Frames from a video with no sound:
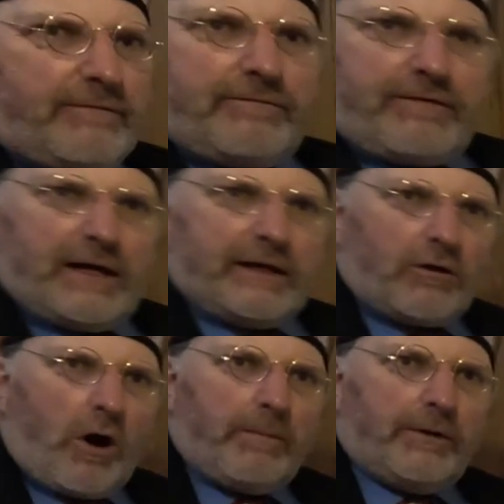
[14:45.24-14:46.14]
fairly
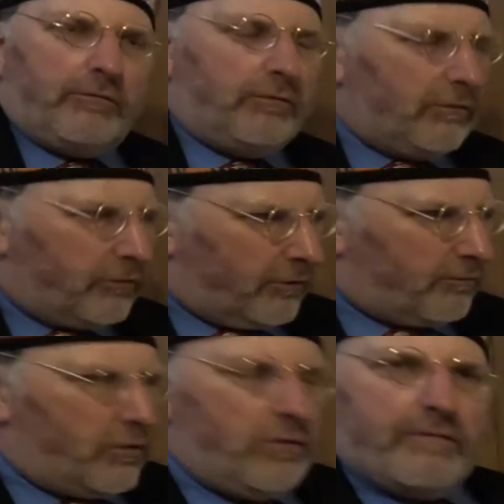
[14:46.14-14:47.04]
common sort
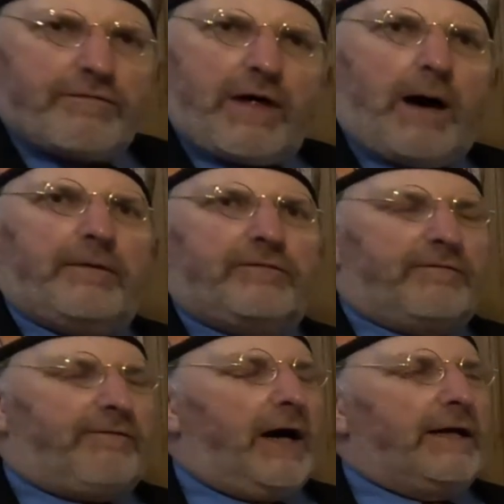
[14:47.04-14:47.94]
of rule of thumb of
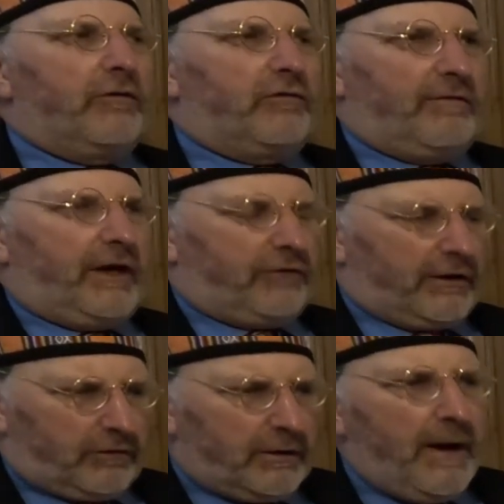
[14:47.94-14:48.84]
defining a
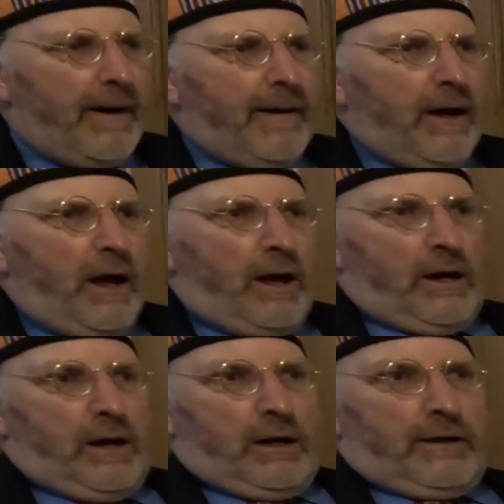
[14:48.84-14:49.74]
civilization,
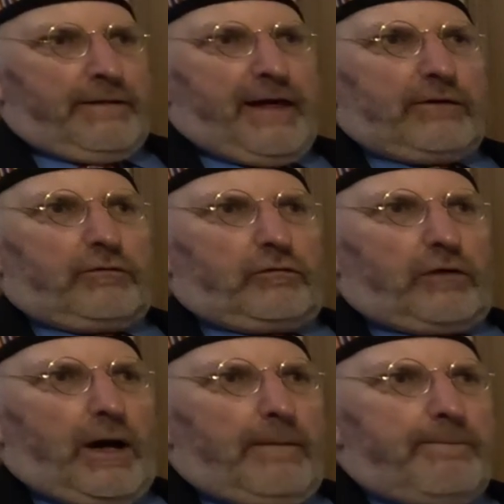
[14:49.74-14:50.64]
and that
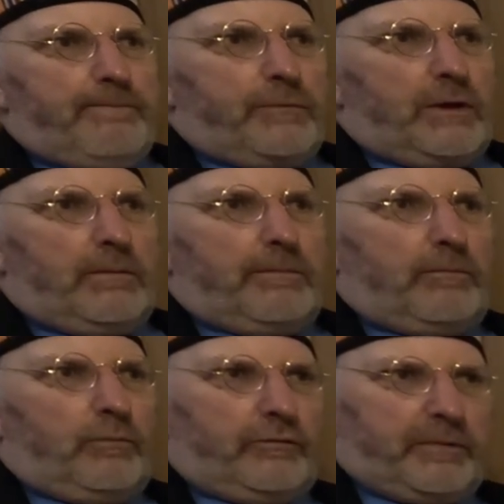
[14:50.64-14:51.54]

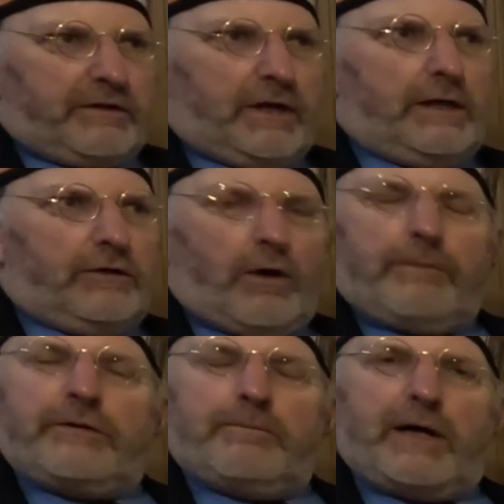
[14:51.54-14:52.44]
was particularly
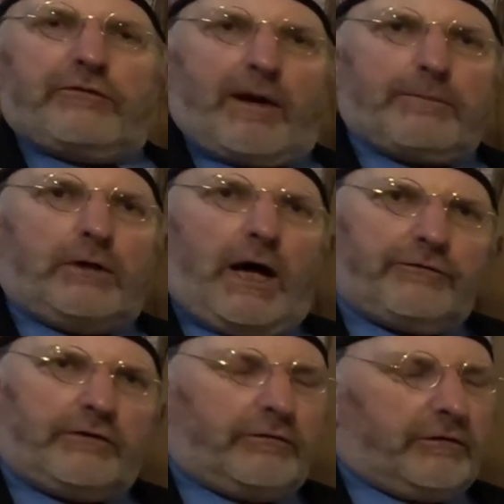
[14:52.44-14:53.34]
adopted by Samuel
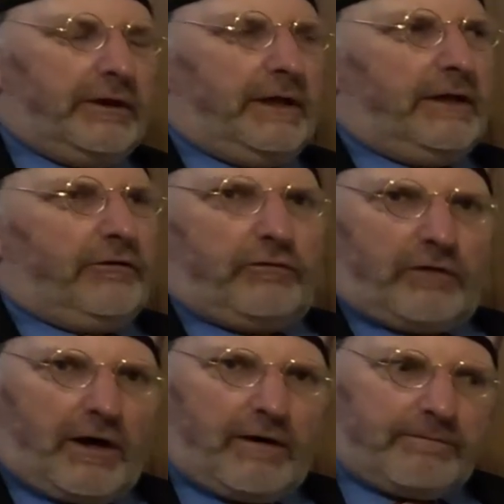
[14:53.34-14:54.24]
Huntington in his
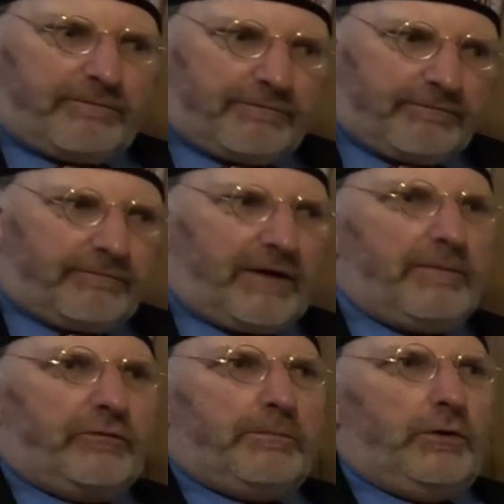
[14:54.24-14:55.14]

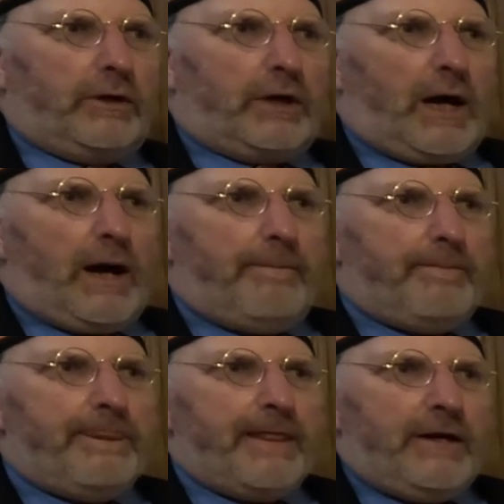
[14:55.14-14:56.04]
famous book,
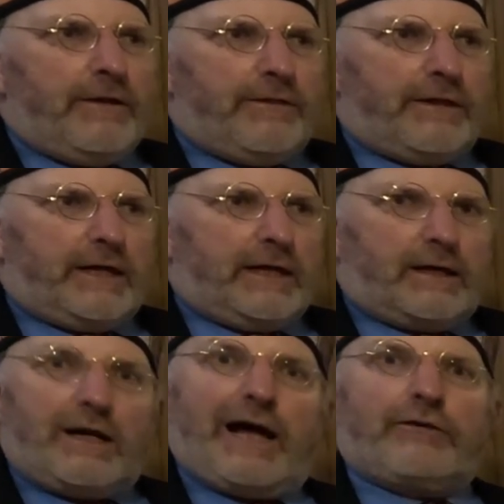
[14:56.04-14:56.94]
The
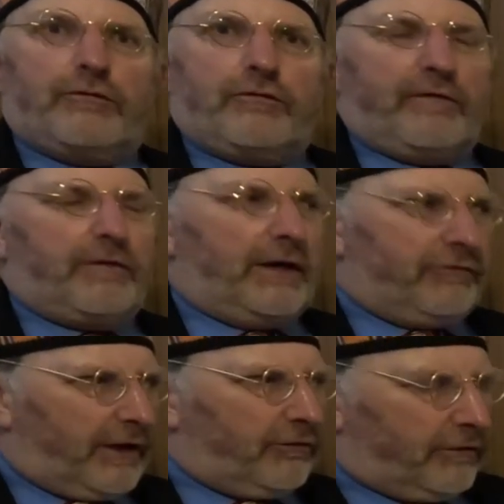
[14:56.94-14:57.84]
Clash of
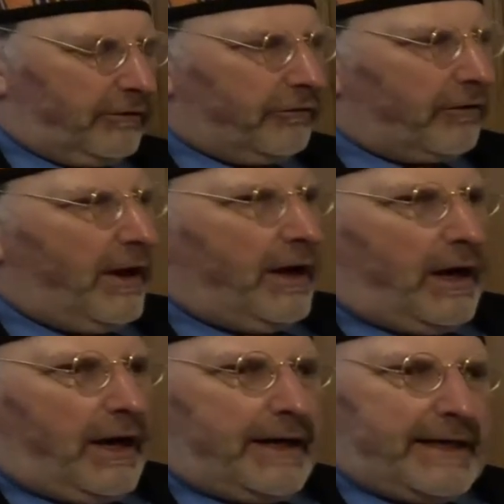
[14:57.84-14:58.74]
Civilizations,
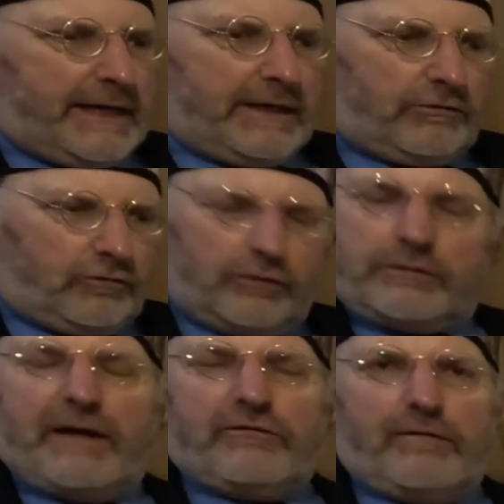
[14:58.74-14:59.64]
he talked about